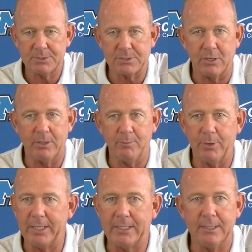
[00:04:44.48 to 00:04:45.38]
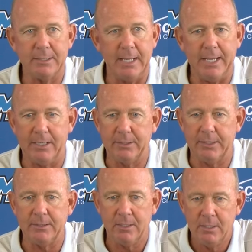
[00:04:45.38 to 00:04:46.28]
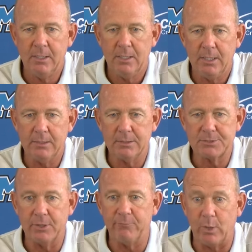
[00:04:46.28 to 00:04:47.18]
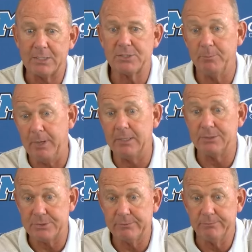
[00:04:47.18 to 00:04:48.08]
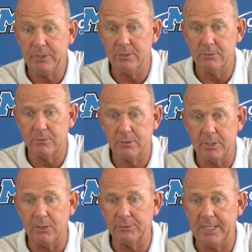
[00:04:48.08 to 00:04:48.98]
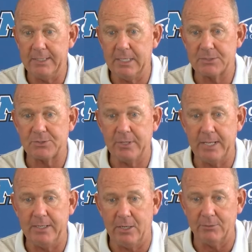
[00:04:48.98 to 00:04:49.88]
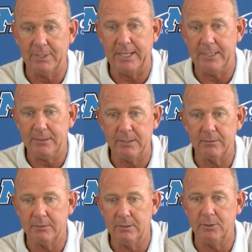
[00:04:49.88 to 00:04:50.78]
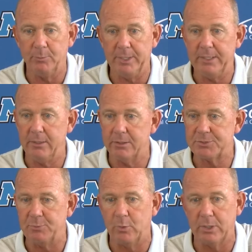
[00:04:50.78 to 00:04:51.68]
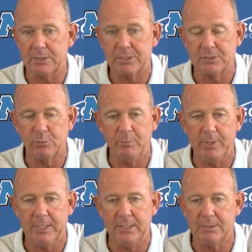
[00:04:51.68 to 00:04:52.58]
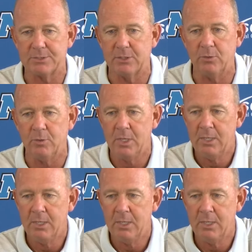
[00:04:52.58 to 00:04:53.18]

started breaking it down, and and so I've watched a bunch, you know, all day yesterday and all night, and a little bit here this morning since we've been in. So,